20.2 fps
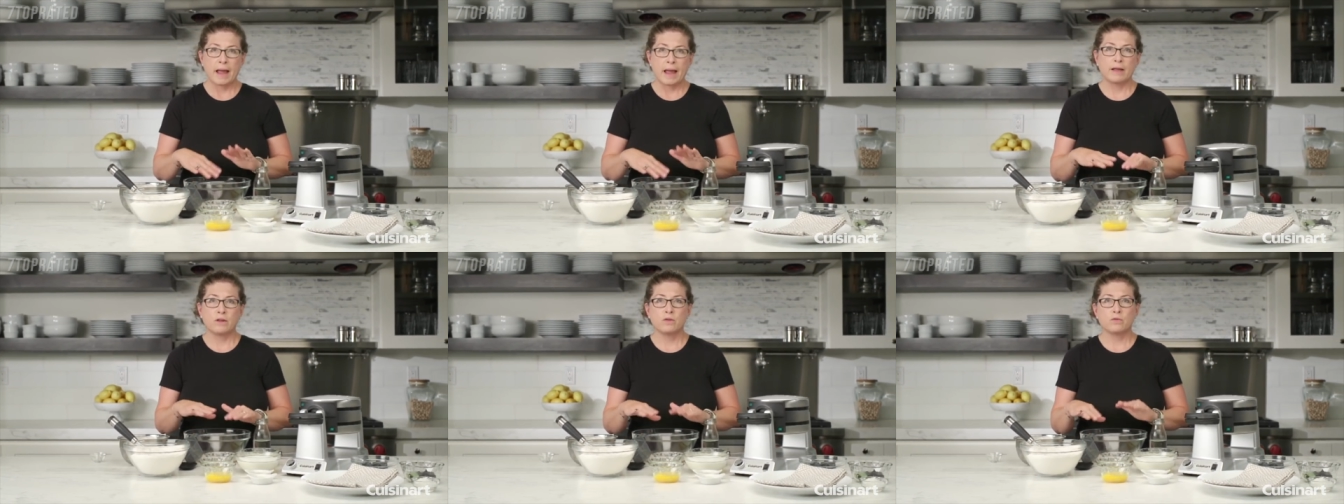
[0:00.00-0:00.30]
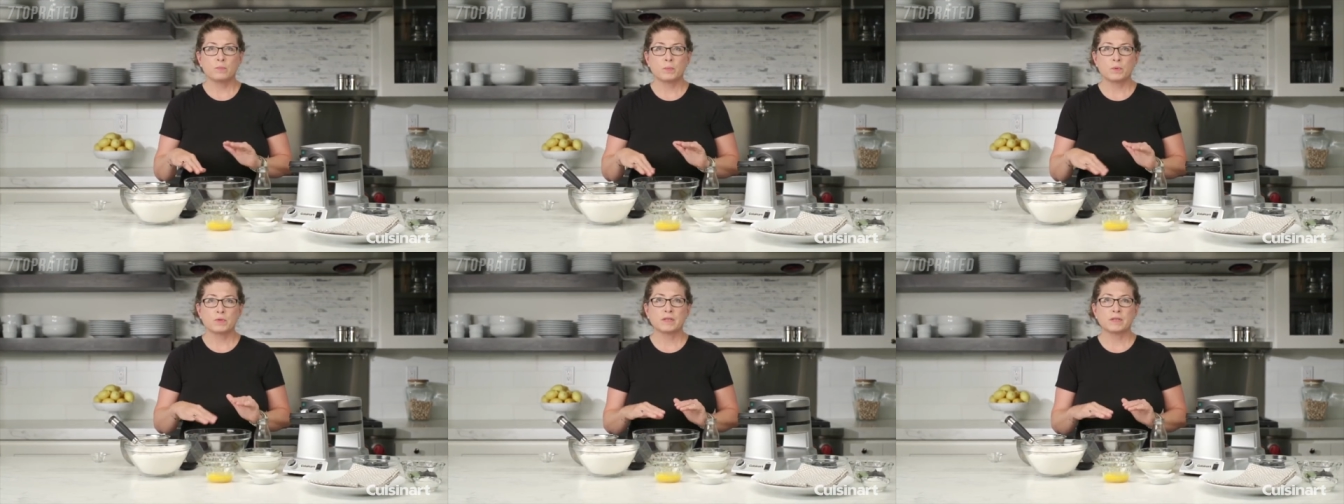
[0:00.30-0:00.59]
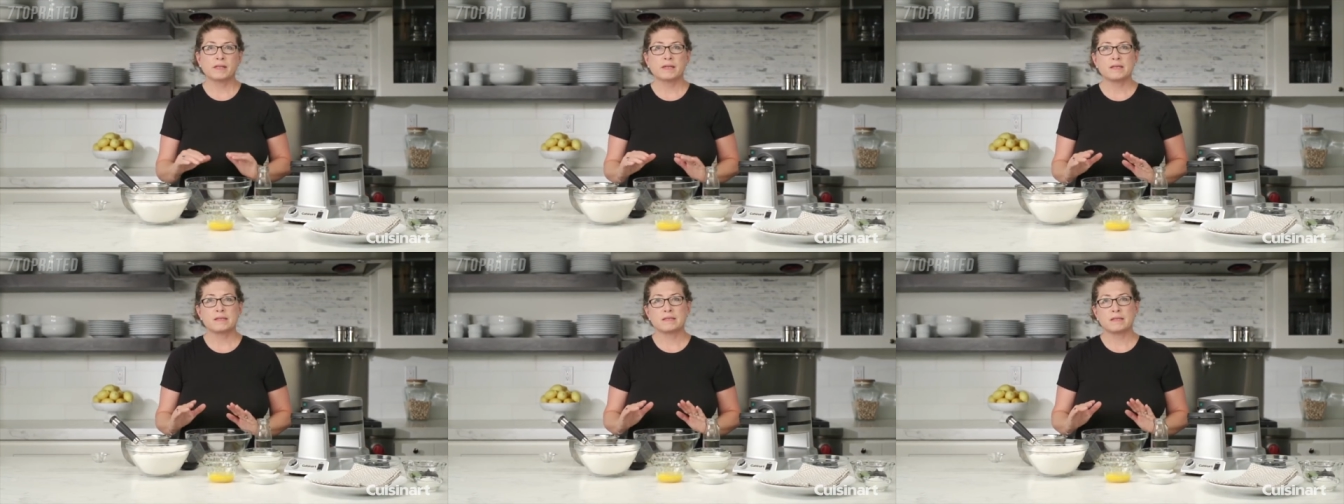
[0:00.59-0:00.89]
and you're
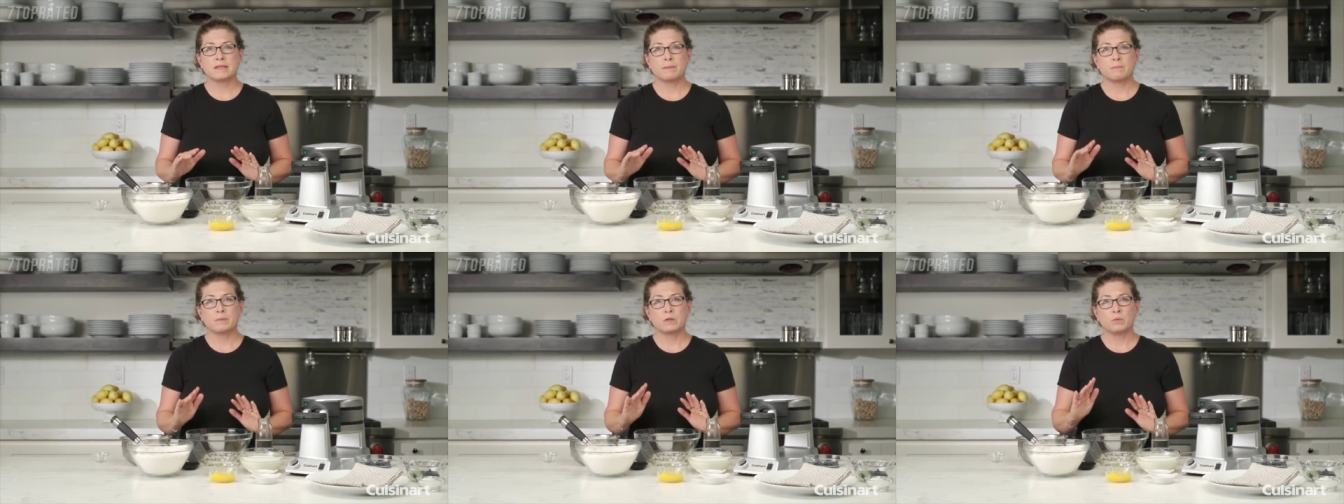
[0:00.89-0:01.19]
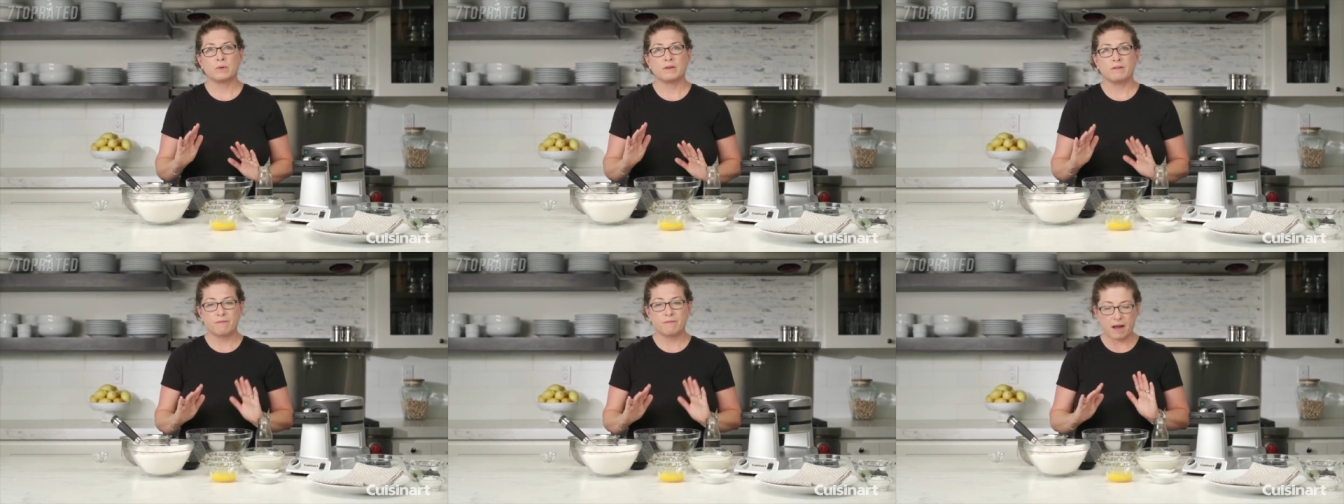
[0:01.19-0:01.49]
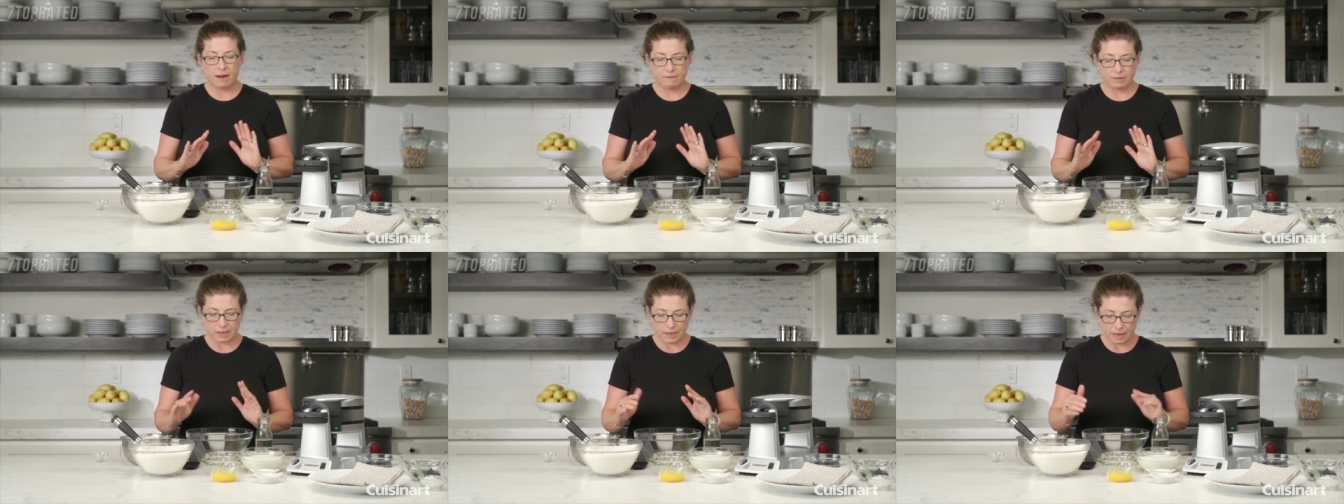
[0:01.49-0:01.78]
supposed to let it set between
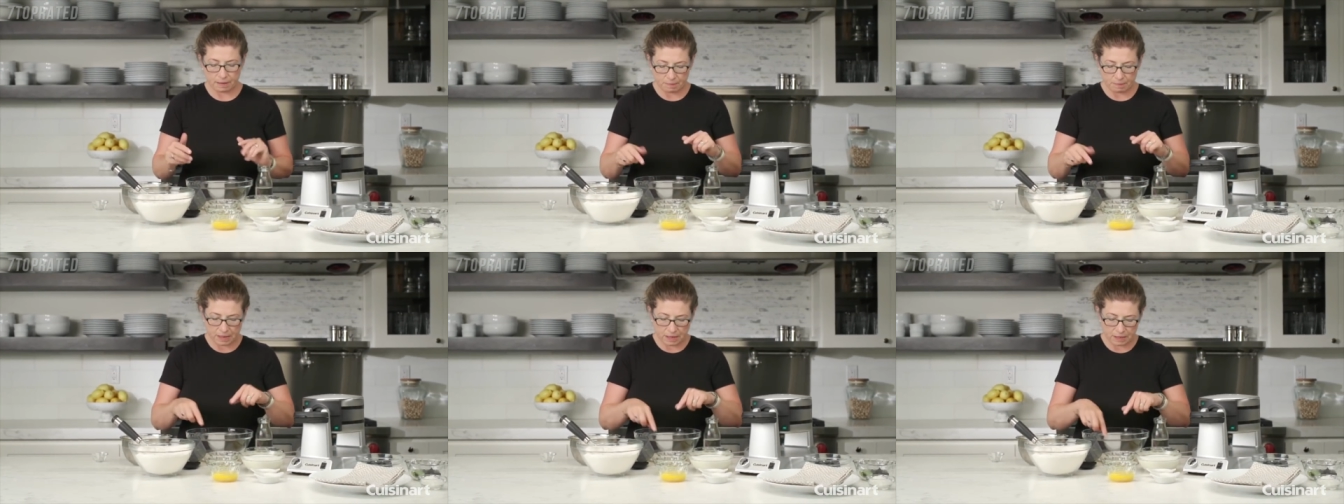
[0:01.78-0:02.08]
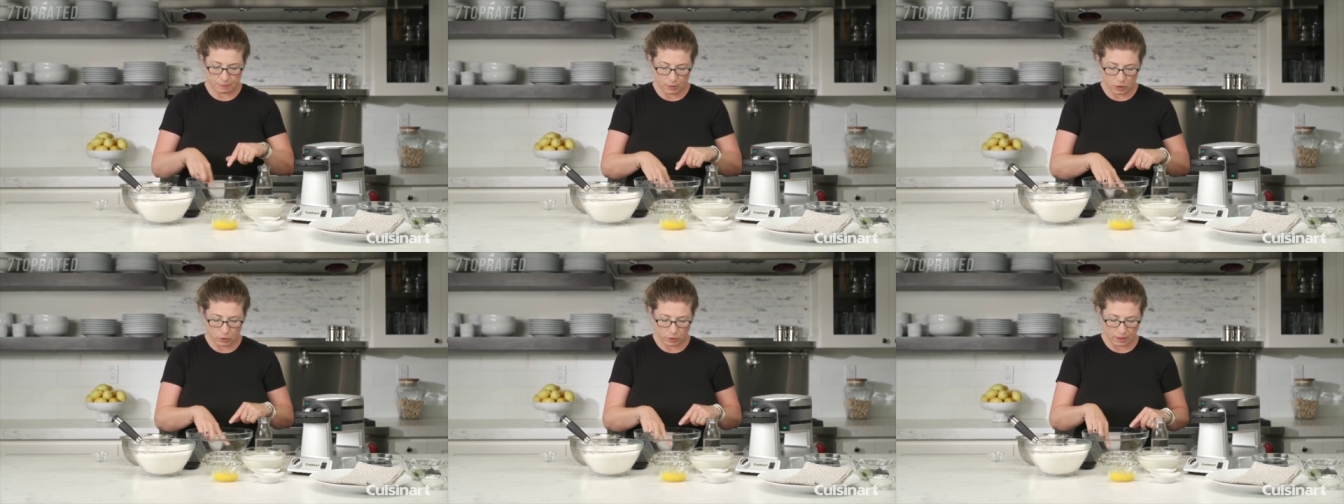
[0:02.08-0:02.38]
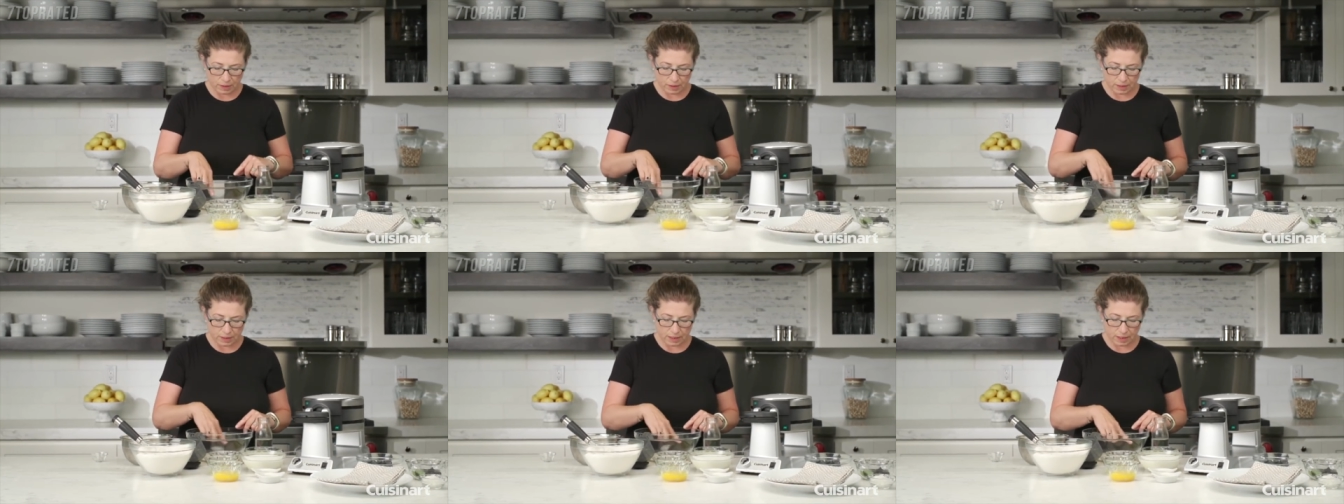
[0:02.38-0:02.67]
five and 10 minutes, but you
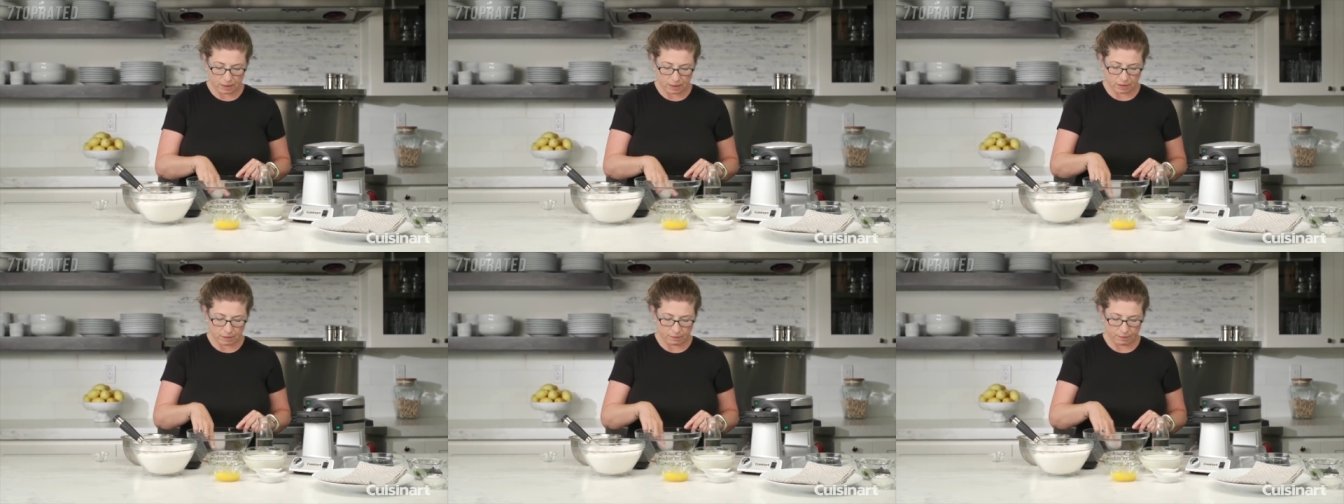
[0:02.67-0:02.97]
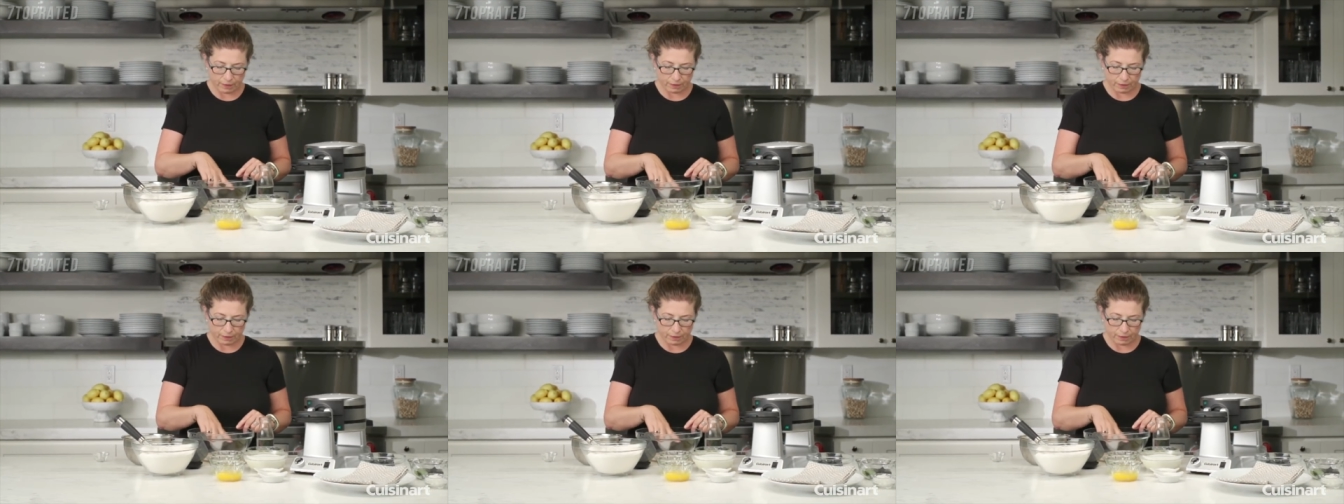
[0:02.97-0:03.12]
can see it's